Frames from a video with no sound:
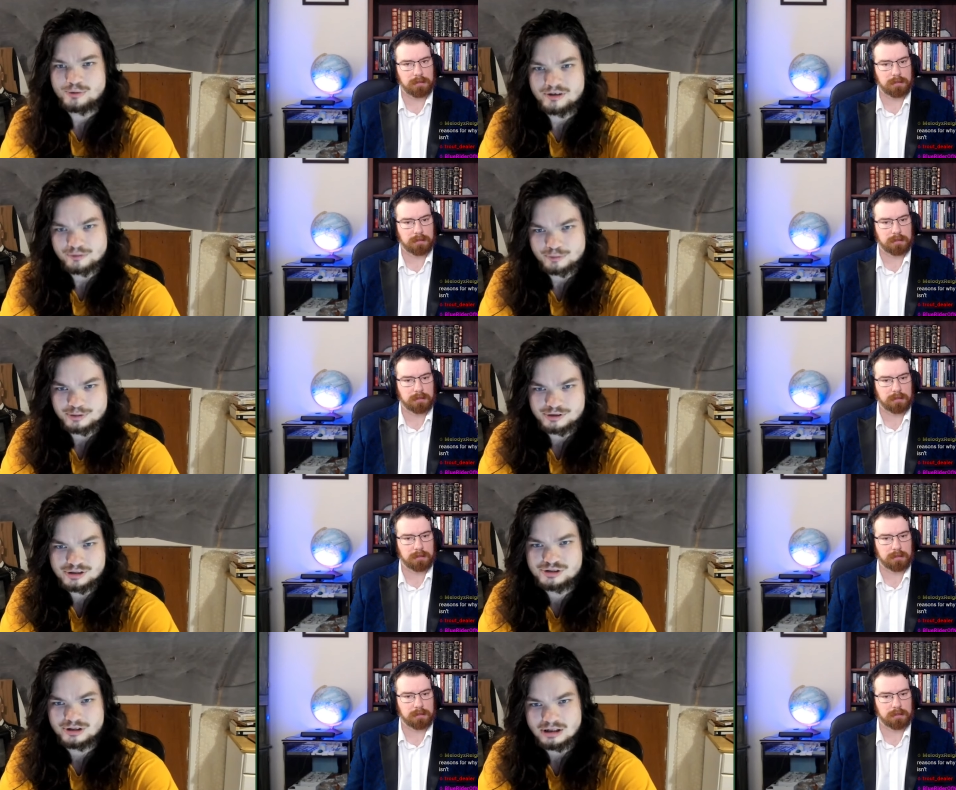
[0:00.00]
Speaker 1: whatever
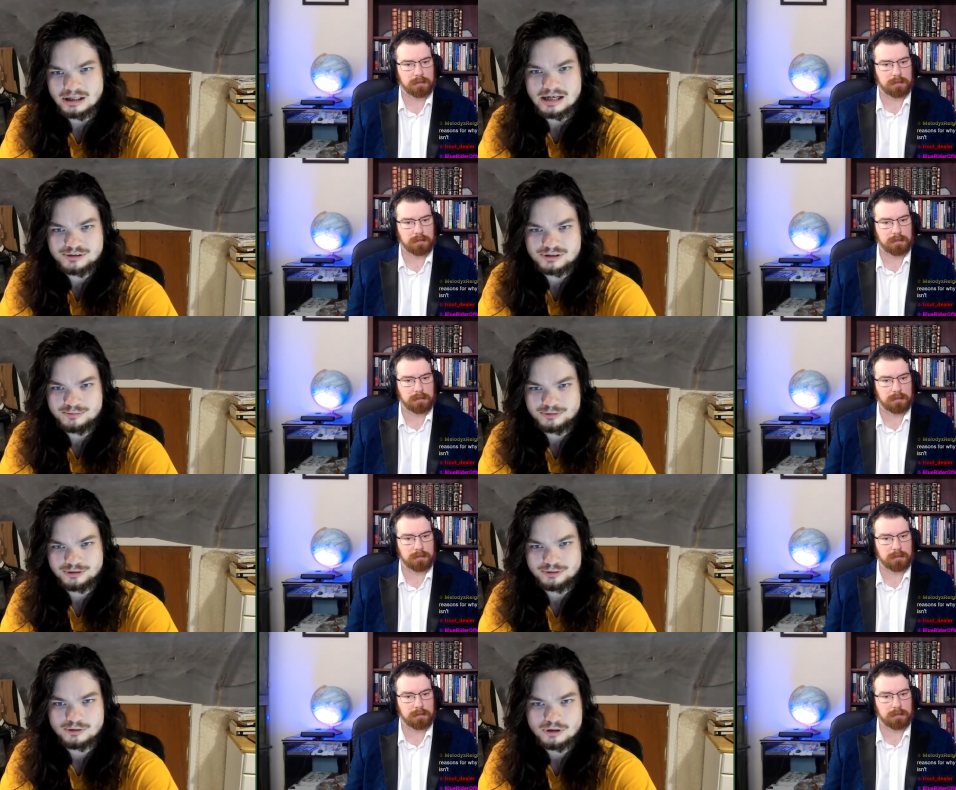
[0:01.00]
position allows him
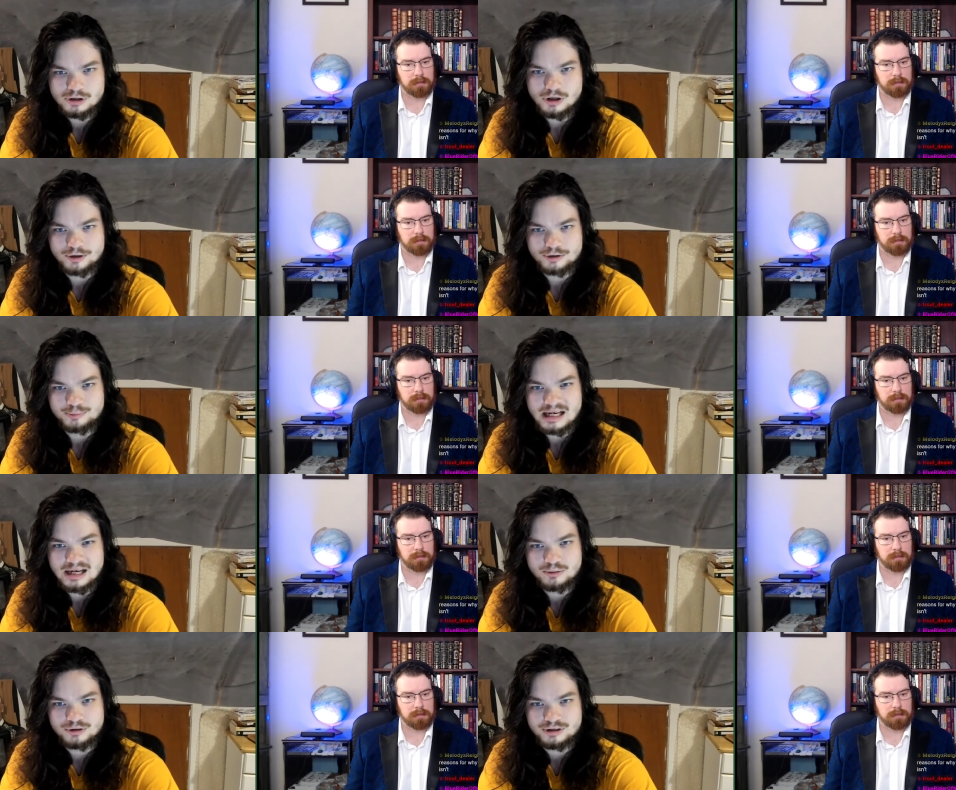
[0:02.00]
to garner
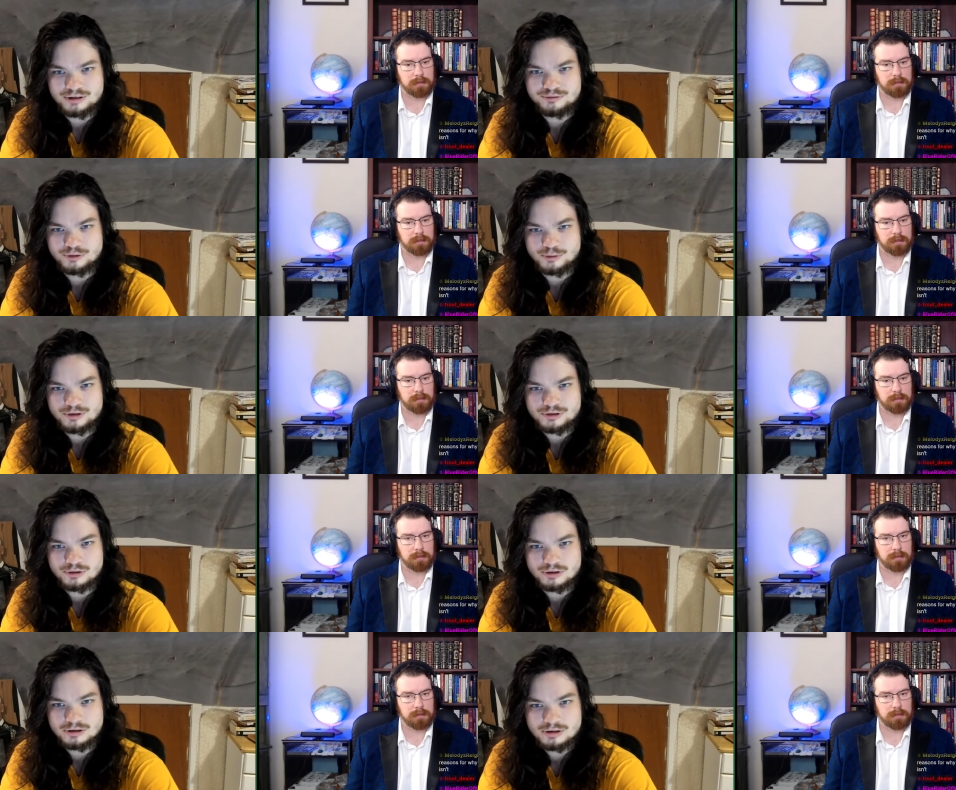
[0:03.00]
power, or influence,
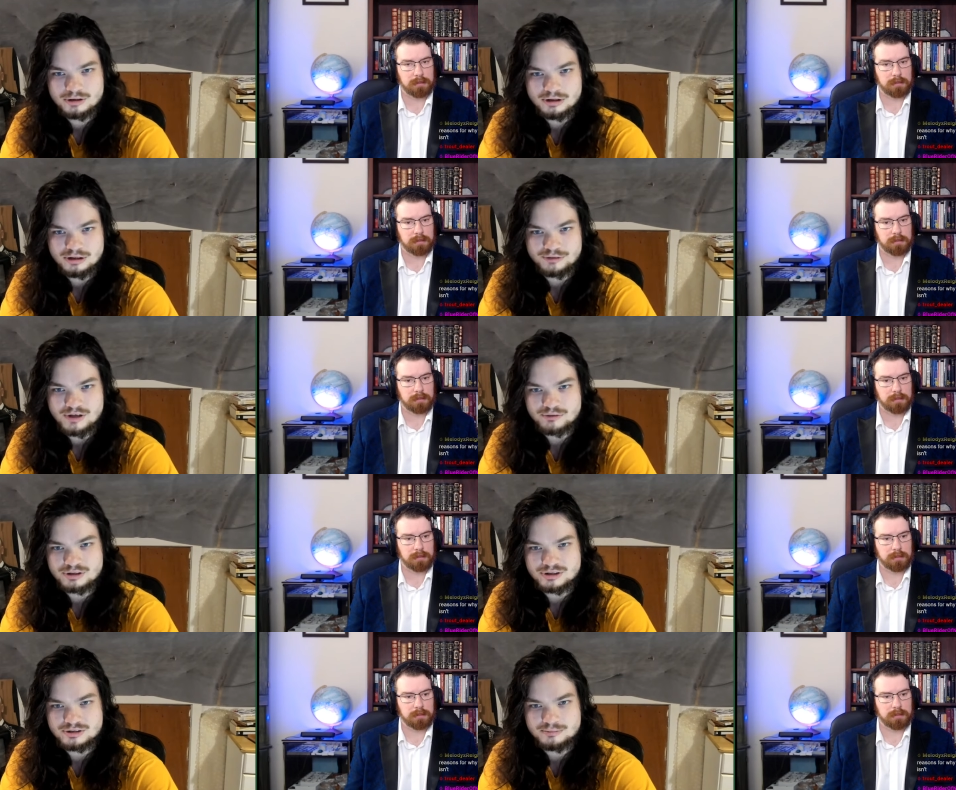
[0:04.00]
or
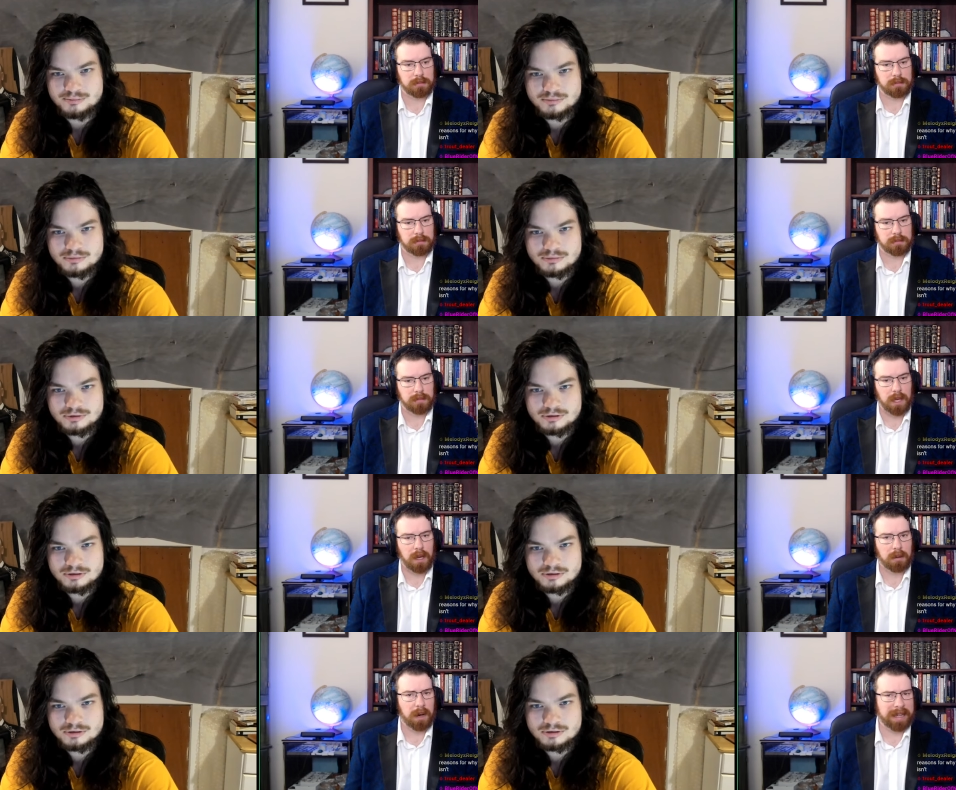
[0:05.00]
favoritism.
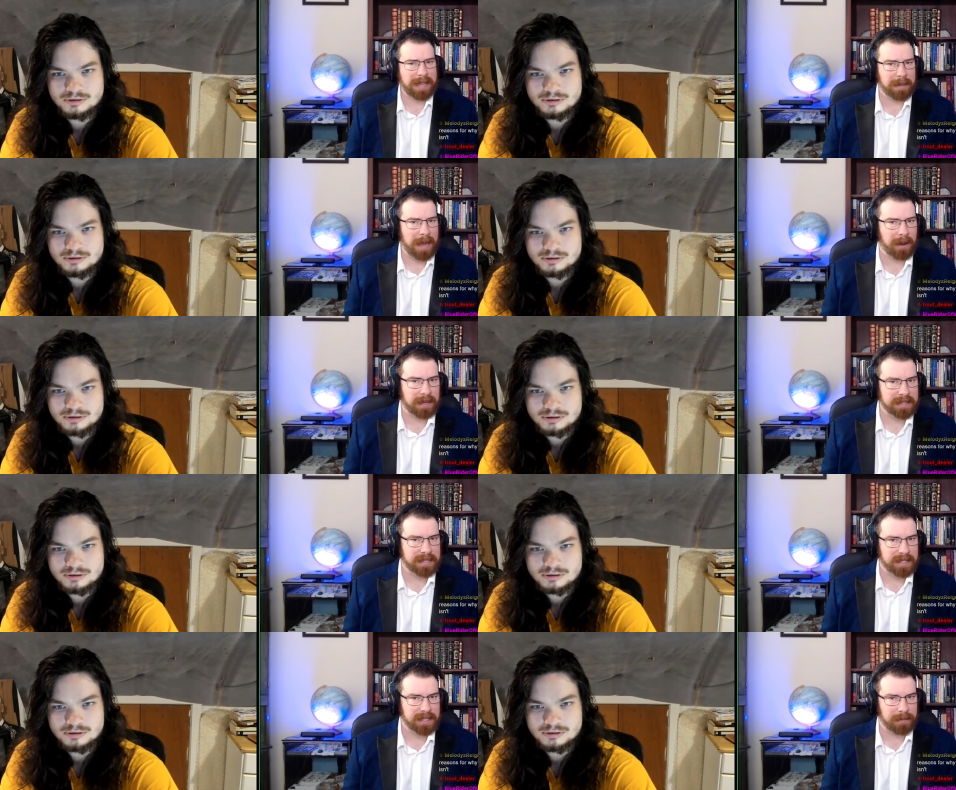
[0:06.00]
Speaker 2: Well, in the American
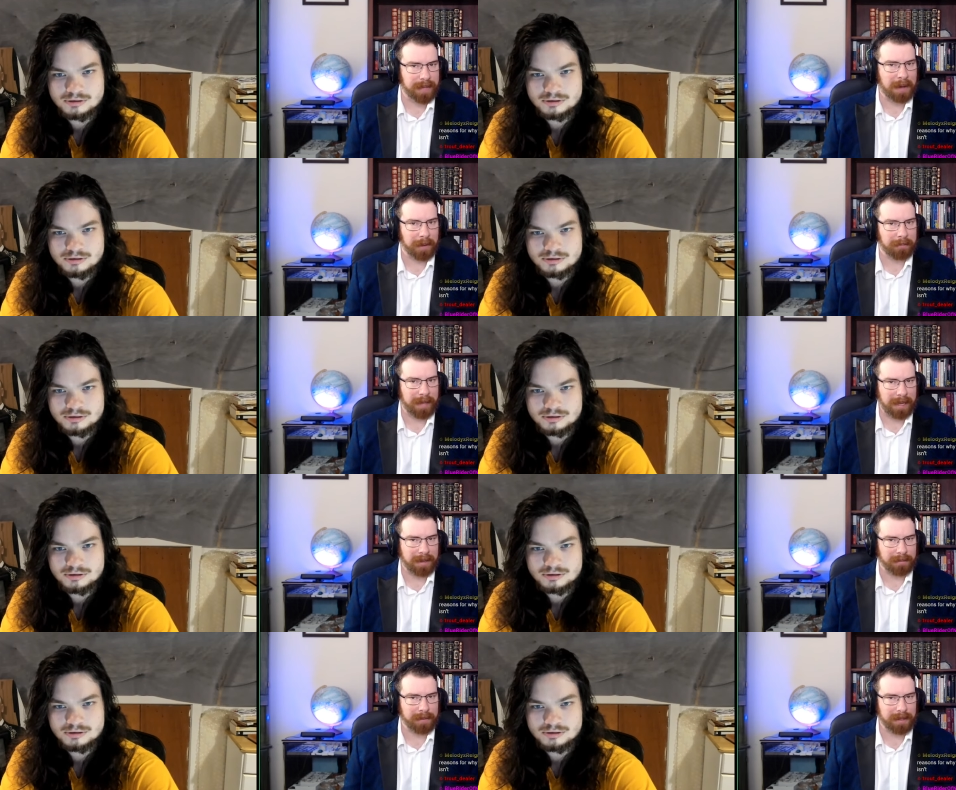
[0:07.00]
system, that would
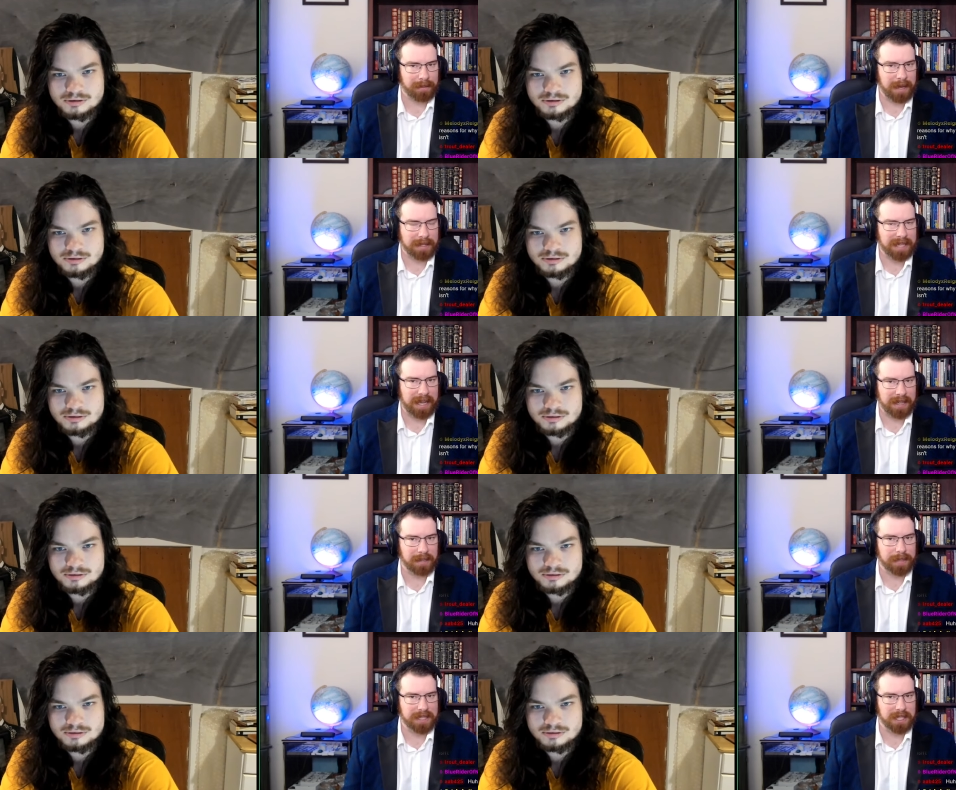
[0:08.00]
mean uh, taking
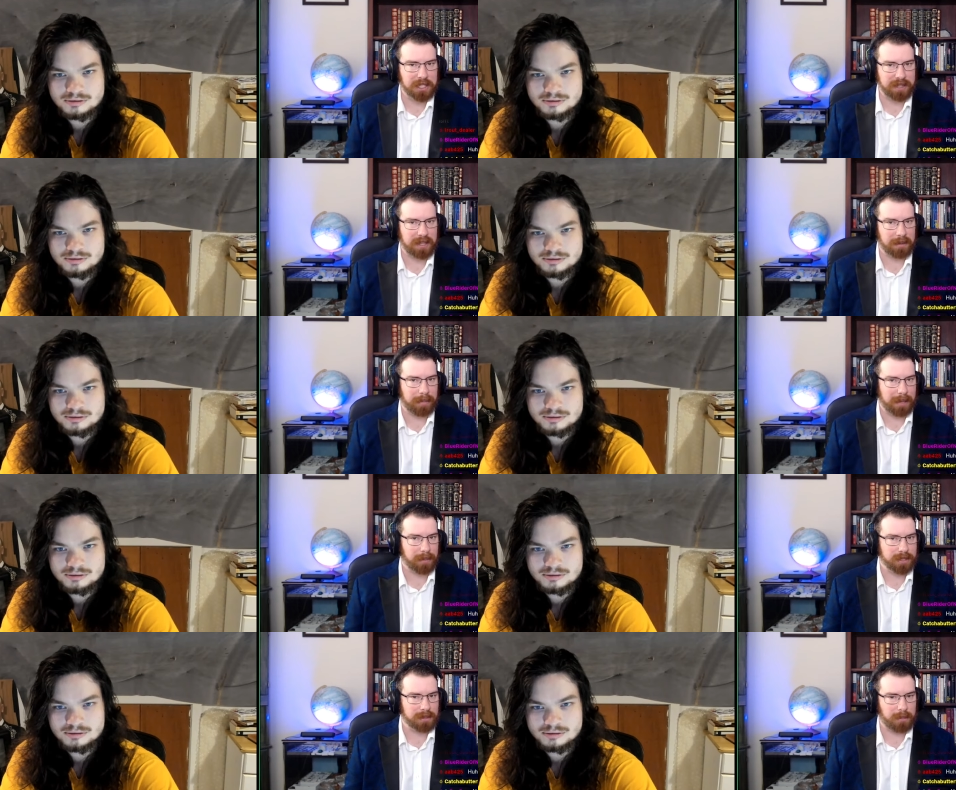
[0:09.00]
the position that the
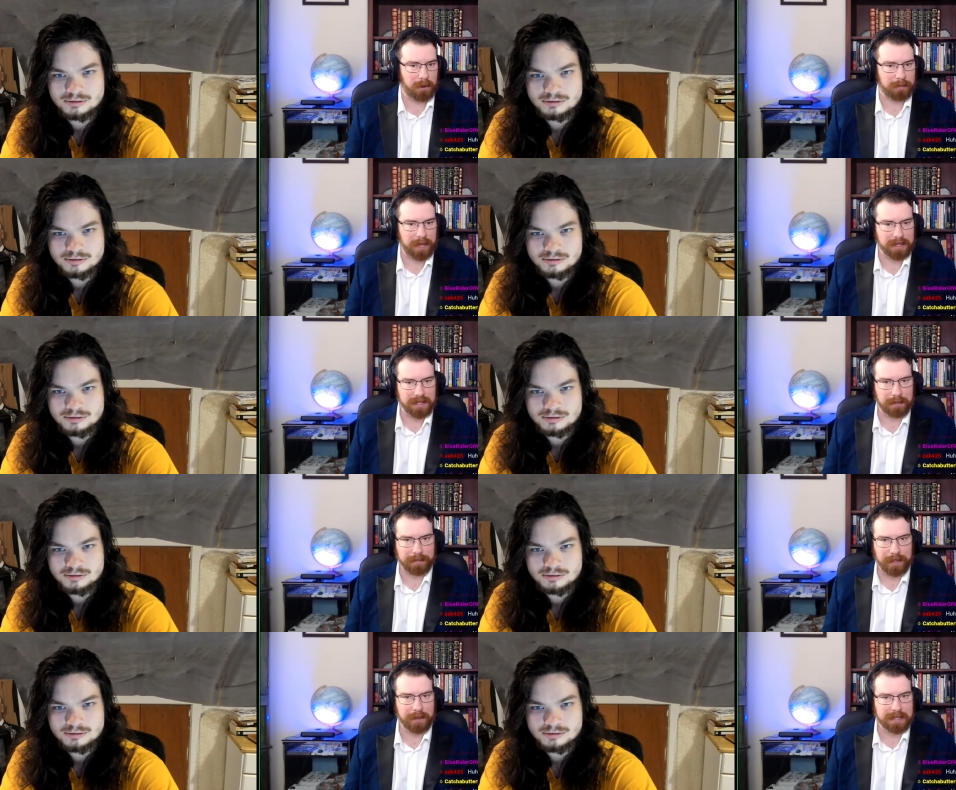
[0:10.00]
people support because
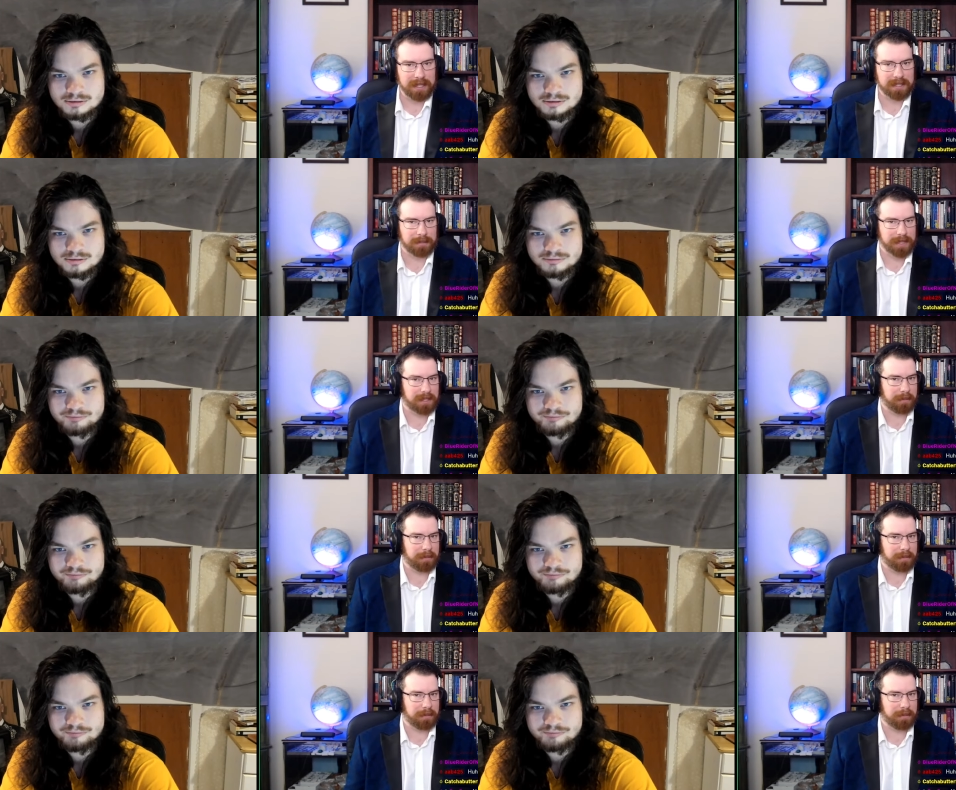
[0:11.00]
the U.S. system is a